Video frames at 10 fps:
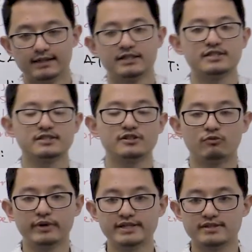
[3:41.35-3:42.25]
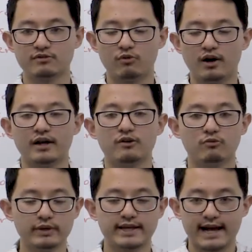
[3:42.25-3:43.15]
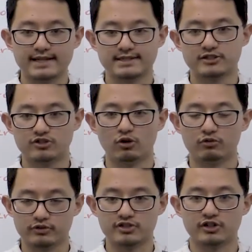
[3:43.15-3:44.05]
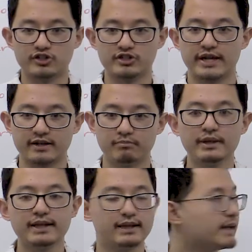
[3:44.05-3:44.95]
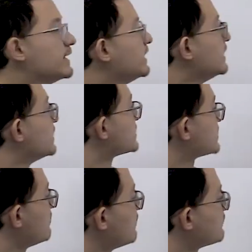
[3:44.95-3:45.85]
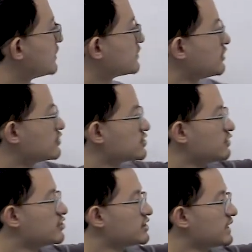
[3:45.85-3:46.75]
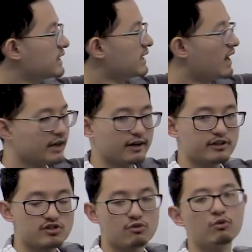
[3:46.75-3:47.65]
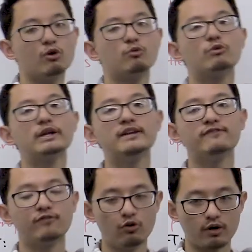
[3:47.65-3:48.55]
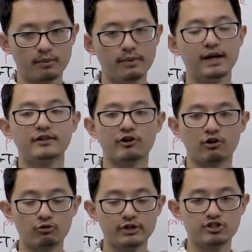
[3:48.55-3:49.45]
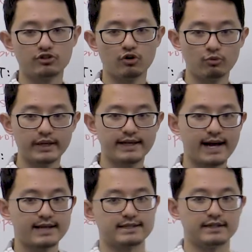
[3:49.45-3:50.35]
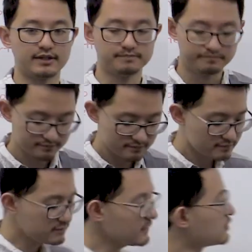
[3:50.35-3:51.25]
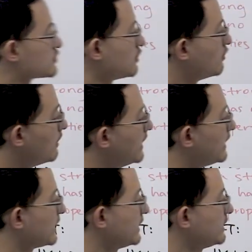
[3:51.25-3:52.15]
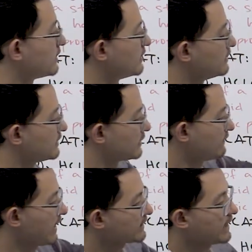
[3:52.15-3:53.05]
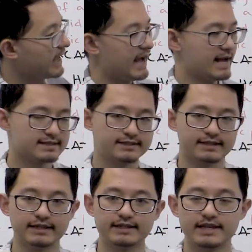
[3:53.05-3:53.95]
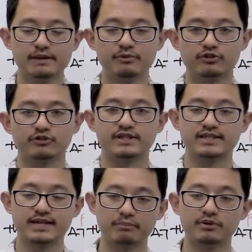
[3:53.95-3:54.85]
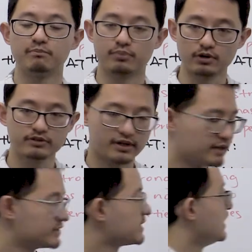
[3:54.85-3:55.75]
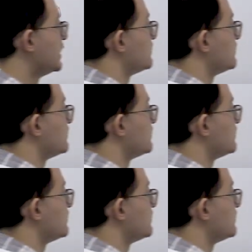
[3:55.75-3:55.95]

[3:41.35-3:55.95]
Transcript: This is the reason why weak acids don't dissociate completely. Some of their dissociated ions will reform their original weak acid. So here, the fact that acetate is able to accept protons